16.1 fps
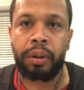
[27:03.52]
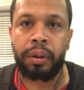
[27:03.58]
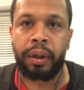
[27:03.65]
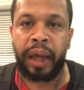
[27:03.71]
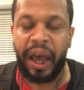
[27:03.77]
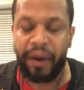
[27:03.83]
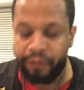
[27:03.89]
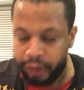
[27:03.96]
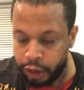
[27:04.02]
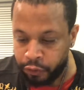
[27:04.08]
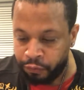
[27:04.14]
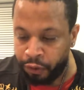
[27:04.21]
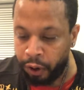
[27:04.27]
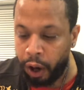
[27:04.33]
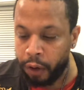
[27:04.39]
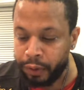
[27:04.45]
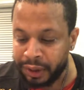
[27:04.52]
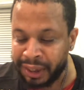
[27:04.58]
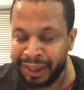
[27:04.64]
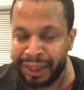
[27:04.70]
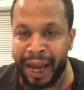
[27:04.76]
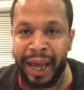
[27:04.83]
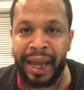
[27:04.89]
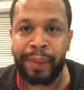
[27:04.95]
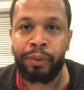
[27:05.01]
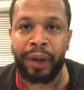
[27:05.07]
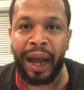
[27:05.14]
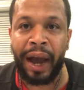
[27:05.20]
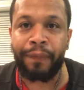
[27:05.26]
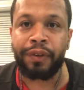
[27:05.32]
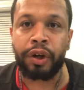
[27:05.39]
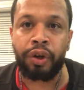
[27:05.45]
Having his father's name, you
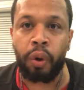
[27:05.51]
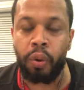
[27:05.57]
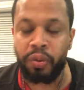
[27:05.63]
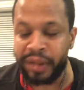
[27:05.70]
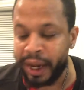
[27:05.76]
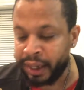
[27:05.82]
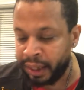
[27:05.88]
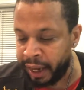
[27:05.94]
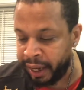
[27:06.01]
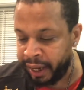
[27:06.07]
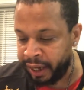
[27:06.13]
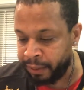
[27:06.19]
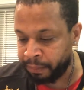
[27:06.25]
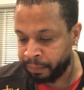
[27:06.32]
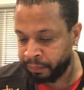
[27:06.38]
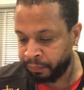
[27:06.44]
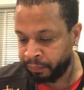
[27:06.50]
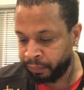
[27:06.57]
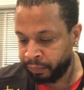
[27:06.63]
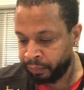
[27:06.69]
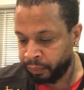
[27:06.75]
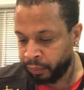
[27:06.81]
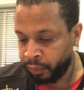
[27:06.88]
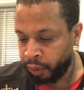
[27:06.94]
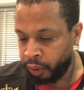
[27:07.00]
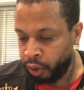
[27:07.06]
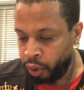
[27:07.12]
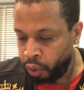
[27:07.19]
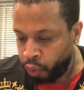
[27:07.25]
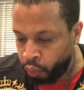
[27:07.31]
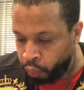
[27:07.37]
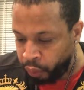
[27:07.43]
have to know that name.
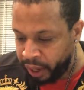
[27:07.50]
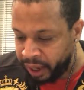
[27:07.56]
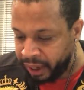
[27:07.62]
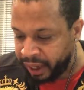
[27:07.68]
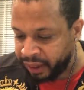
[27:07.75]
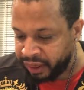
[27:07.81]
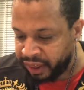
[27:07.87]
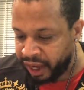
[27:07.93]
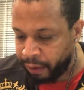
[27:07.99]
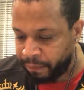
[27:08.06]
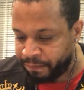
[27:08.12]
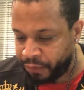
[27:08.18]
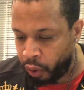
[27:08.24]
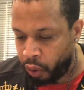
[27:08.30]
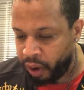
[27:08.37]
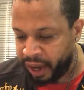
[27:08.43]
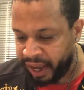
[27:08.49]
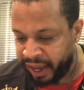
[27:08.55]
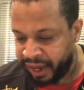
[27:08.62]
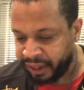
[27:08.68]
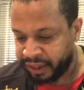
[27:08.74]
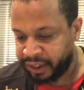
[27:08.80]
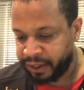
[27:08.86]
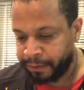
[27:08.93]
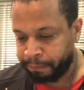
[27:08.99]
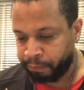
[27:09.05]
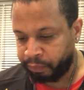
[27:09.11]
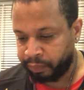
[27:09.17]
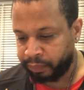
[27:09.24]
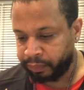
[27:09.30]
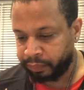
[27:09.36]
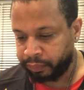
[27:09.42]
Written in their foreheads.
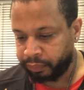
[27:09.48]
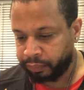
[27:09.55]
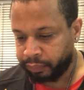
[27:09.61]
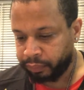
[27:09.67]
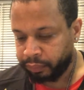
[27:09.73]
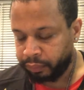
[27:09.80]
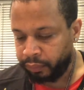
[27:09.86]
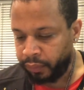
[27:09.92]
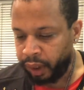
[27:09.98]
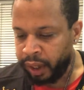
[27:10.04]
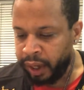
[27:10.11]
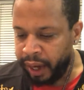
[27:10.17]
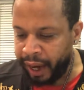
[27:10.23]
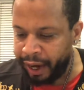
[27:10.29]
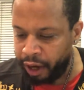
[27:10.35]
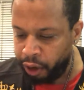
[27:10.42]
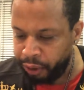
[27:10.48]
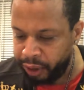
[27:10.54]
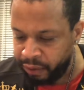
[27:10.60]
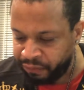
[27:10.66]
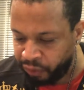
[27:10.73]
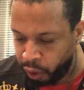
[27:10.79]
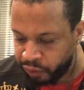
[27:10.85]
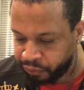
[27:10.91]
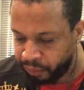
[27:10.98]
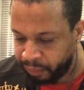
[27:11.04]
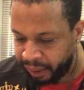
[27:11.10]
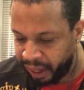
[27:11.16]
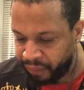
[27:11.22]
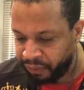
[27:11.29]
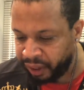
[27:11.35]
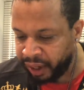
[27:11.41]
And I heard a voice from
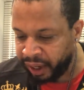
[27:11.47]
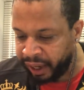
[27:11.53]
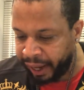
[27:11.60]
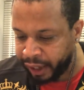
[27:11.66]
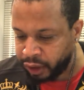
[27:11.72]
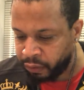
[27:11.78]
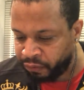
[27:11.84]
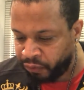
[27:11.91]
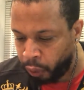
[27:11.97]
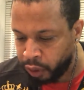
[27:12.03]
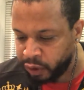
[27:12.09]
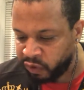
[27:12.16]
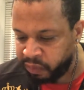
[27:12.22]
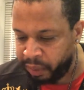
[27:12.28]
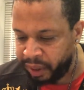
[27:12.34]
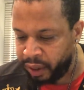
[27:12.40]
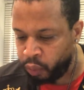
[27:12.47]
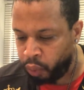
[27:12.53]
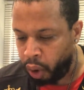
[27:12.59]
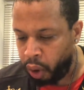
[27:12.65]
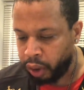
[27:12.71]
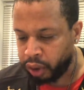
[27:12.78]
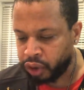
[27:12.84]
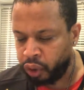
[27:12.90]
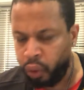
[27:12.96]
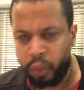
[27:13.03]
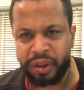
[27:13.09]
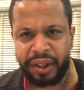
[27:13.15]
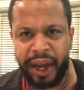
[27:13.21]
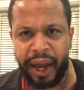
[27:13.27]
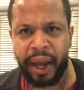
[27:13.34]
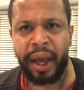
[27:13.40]
heaven as the voice of many waters. Who was
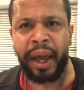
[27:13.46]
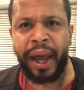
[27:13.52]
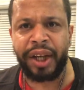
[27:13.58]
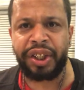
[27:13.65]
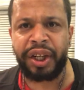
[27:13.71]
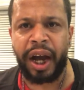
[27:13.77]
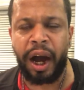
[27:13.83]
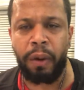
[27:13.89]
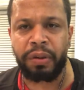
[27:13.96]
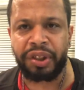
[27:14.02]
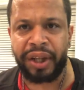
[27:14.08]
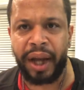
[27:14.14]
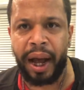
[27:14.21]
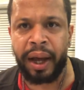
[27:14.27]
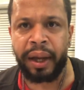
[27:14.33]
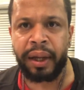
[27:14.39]
that? That's Yahweh Shai.